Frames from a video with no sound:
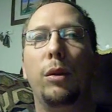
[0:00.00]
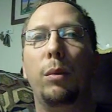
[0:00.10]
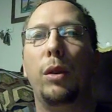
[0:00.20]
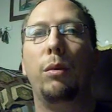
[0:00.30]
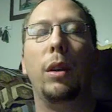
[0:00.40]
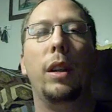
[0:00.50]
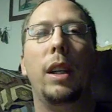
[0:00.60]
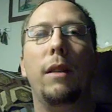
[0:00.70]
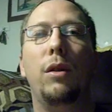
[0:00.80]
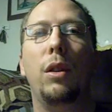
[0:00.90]
which really
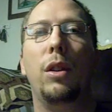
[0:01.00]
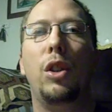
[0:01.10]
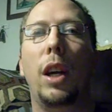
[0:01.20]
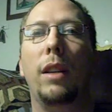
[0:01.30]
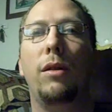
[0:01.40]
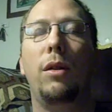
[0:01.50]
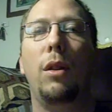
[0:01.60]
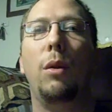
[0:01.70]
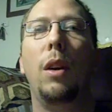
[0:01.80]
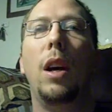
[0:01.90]
gives you the chance to
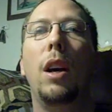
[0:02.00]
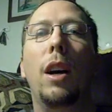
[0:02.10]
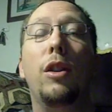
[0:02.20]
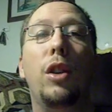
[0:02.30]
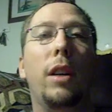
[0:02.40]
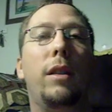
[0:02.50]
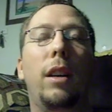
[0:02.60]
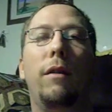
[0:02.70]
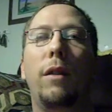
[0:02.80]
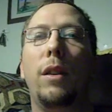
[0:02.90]
adjust it
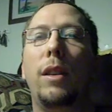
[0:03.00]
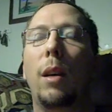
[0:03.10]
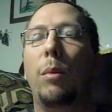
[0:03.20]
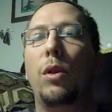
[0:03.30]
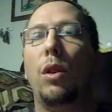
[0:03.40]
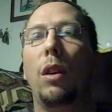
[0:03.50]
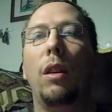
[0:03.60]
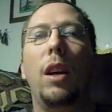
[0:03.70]
for the temperature.